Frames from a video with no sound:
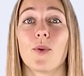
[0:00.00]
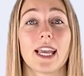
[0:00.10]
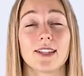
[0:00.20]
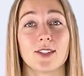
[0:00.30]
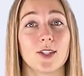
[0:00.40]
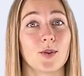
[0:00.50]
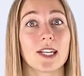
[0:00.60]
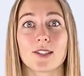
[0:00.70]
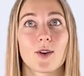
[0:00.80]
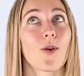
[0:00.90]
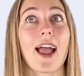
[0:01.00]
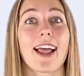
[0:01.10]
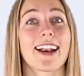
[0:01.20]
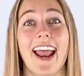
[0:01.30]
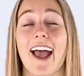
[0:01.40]
ways to do it, so go
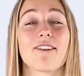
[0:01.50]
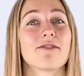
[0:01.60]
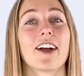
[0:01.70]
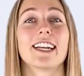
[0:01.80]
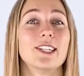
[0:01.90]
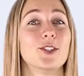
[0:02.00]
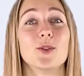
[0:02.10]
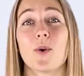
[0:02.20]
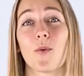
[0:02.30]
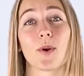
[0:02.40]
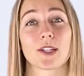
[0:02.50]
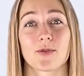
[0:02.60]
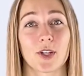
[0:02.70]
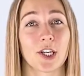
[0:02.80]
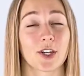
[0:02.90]
ahead and have fun and do what works
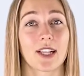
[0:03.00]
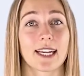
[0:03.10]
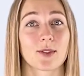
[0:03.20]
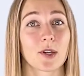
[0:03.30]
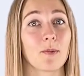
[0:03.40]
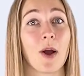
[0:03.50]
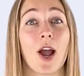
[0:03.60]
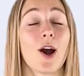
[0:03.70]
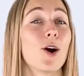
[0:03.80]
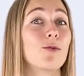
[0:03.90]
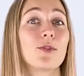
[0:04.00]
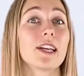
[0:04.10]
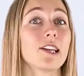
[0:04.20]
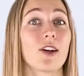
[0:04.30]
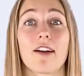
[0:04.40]
for your classroom.
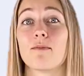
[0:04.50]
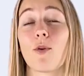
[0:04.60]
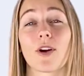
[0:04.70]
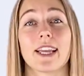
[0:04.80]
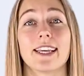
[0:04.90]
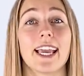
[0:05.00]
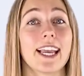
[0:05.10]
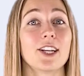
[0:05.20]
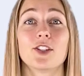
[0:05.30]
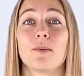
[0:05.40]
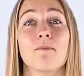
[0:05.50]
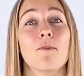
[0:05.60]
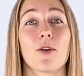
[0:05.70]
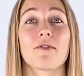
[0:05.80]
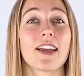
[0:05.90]
Hopefully, you'll have more engaged,
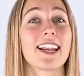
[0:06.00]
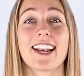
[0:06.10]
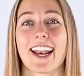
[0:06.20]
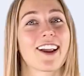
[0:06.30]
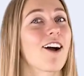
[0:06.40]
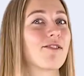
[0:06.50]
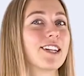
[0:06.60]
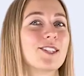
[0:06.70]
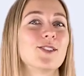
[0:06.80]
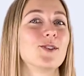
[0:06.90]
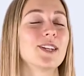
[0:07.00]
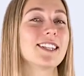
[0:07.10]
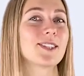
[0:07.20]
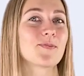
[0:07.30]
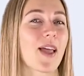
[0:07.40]
motivated, and confident
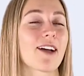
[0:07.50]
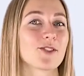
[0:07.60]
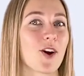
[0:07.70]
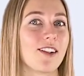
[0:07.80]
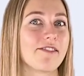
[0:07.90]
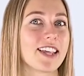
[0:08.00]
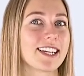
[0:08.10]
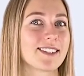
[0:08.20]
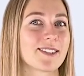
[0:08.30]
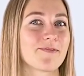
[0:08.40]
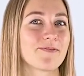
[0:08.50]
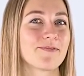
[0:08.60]
students after all of this.